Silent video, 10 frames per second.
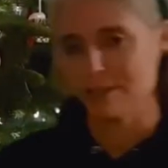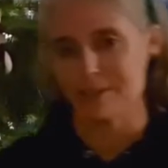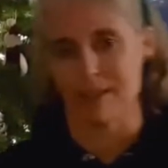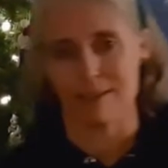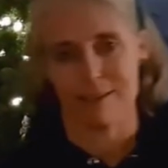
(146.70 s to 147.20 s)

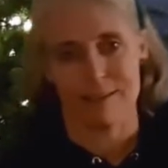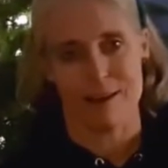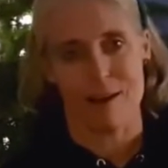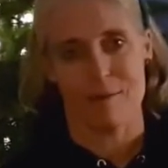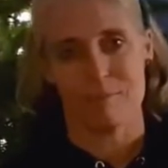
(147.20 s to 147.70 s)
that
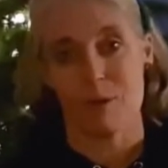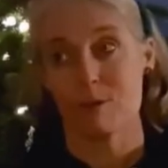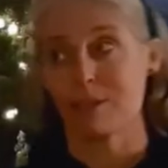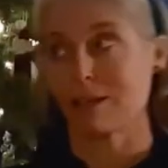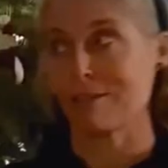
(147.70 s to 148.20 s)
most
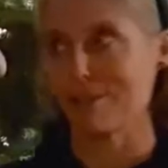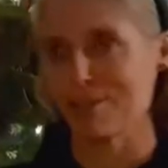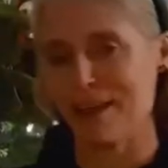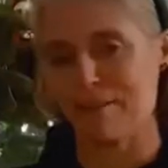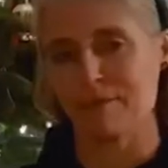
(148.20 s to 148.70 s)
decorations
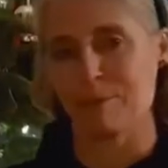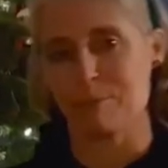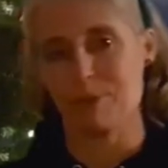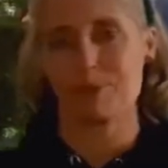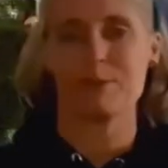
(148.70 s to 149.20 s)
have some
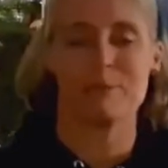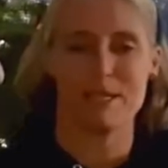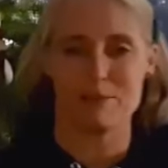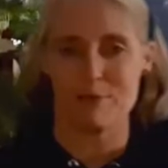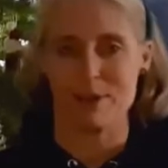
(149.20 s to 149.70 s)
personal meaning for